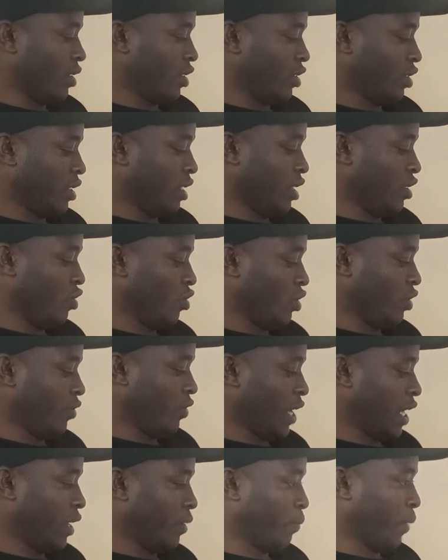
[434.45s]
then you
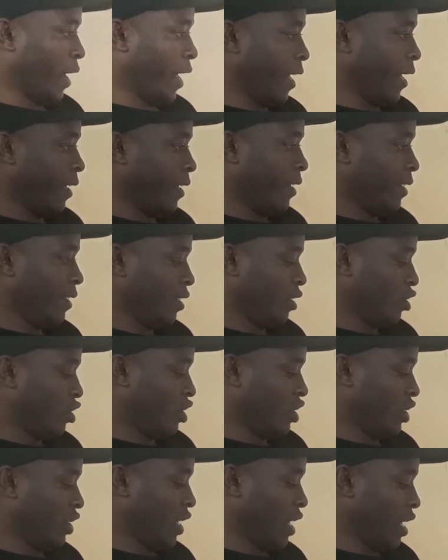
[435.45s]
divide it by
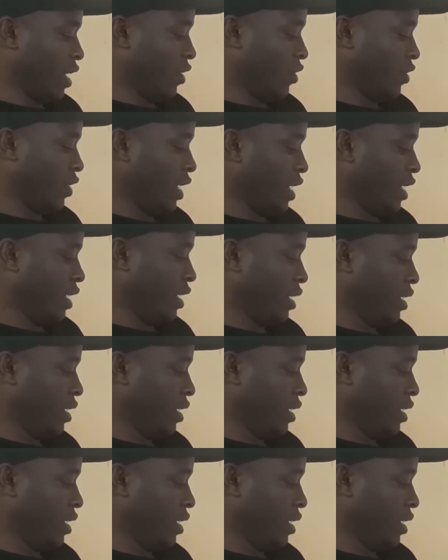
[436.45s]
300,